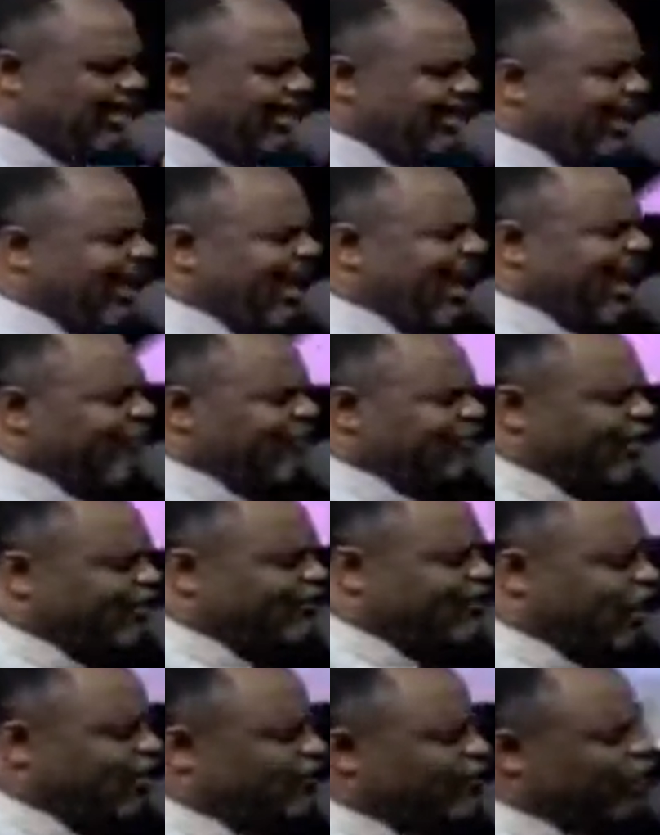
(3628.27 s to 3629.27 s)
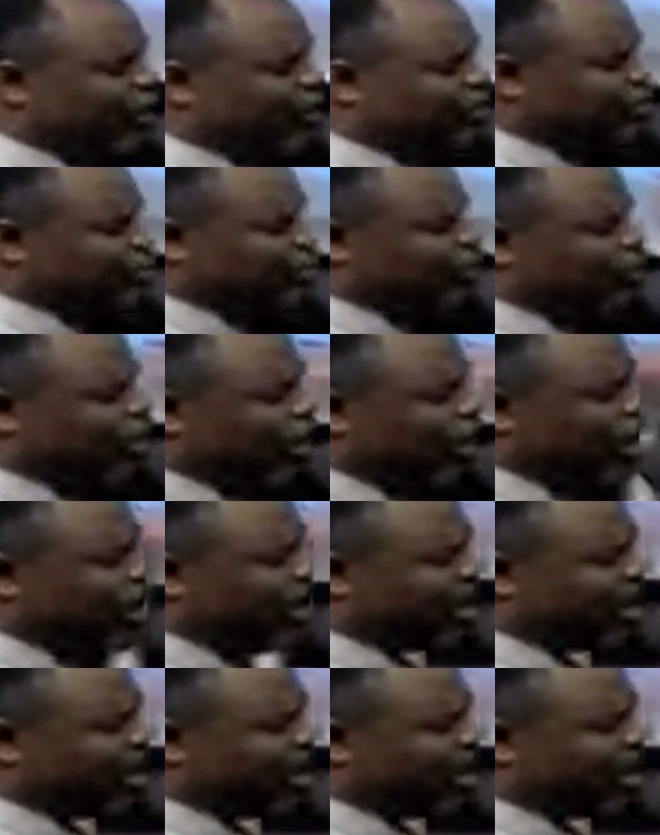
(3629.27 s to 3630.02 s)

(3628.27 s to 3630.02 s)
The life of God flows through your